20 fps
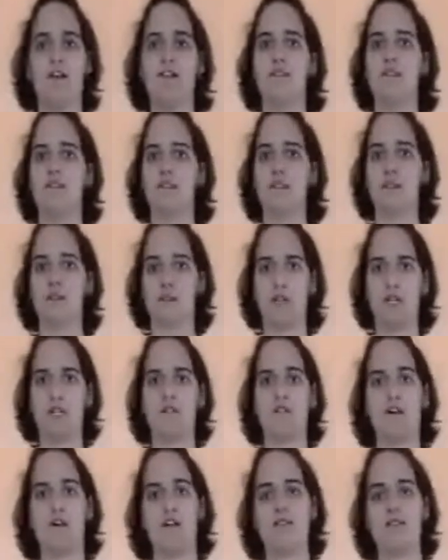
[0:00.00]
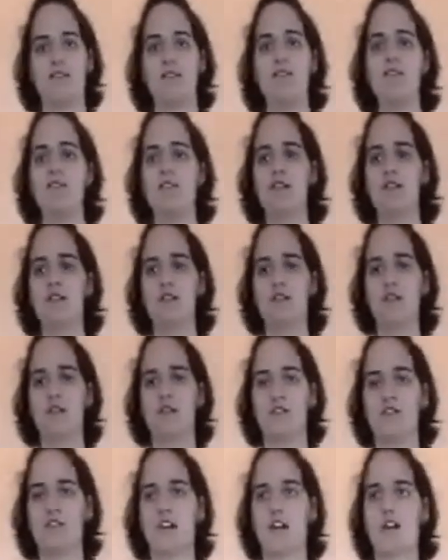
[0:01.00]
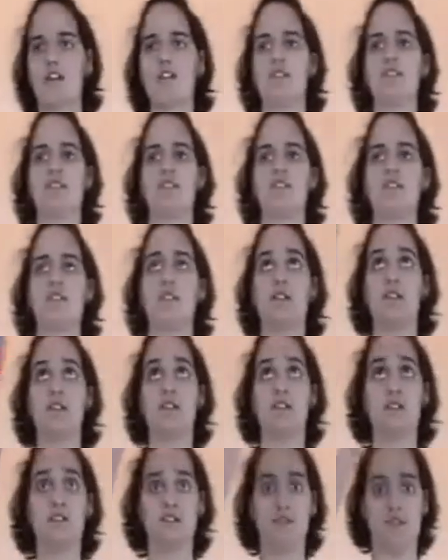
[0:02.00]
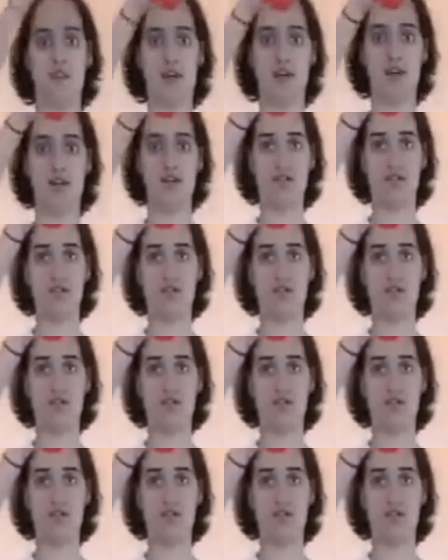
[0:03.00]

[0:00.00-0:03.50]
doing 3 tosses, you go toss, toss,